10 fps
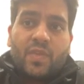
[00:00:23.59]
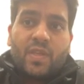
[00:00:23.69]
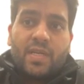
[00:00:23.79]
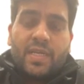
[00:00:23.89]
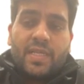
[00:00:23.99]

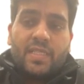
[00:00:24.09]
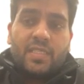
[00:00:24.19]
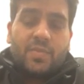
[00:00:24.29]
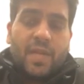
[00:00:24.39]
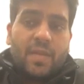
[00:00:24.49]
right? And this
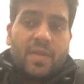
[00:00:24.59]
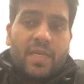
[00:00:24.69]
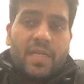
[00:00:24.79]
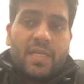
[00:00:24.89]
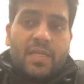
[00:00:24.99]
is
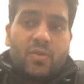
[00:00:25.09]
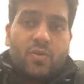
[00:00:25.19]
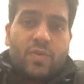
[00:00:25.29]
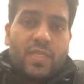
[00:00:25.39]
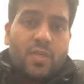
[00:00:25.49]
primarily to
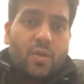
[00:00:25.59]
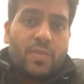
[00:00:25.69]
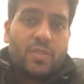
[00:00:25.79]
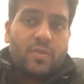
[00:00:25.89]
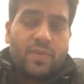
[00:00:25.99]
do with the
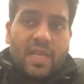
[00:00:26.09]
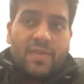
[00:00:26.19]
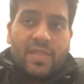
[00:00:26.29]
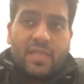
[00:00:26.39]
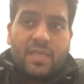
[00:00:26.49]
topics of
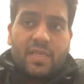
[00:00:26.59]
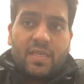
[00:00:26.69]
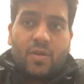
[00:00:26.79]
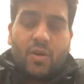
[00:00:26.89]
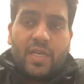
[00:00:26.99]
11th
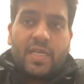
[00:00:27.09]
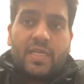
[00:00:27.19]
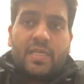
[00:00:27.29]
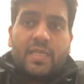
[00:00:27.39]
organic,